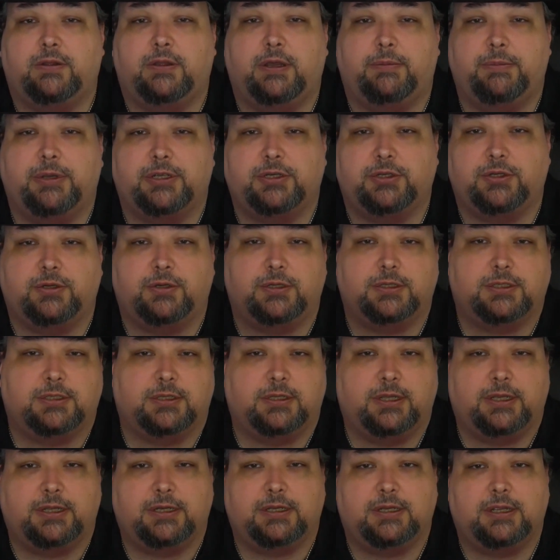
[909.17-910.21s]
I'll make sure it's
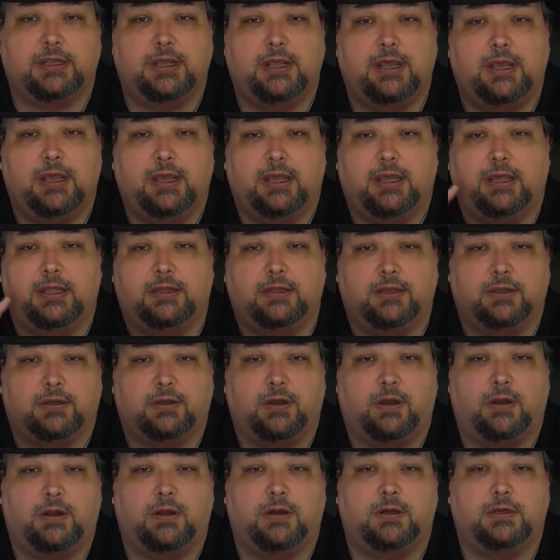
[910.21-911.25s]
linked in the
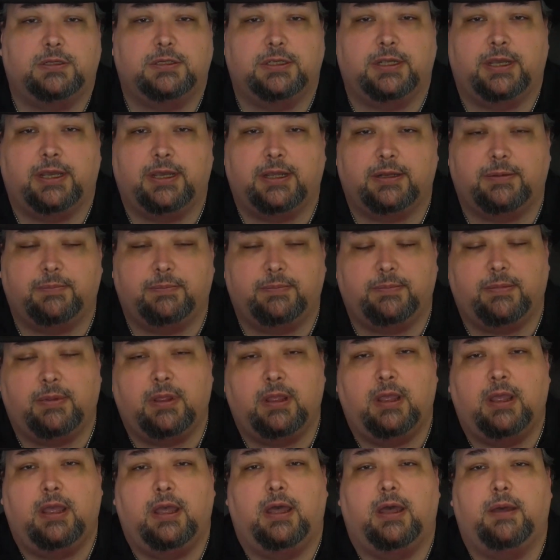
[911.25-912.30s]
cards and
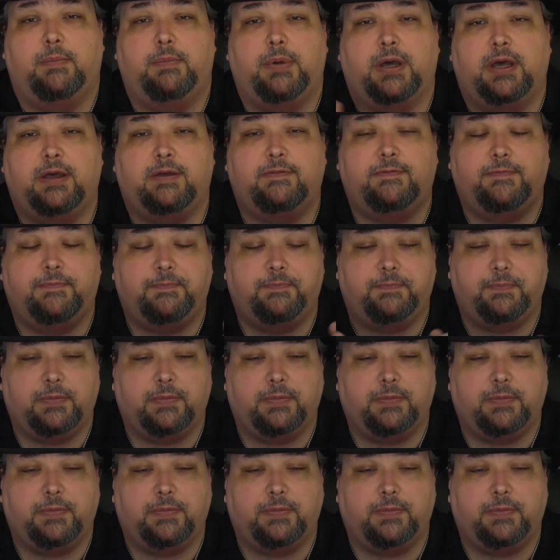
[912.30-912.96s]
above.